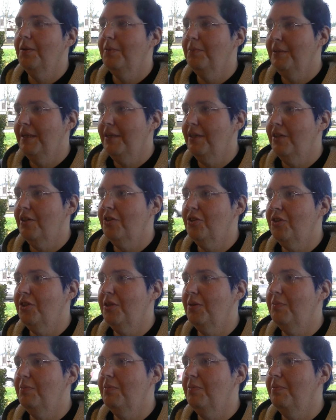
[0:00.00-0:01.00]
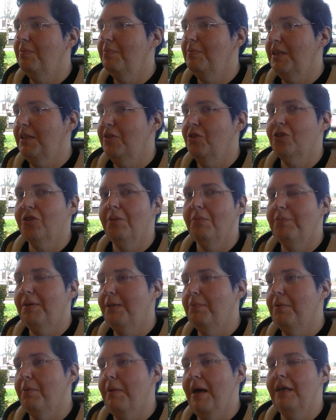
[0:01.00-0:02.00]
Because she missed some
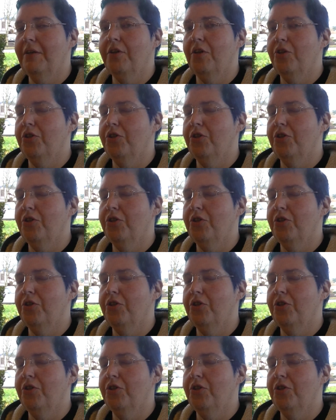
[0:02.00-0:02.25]
people back there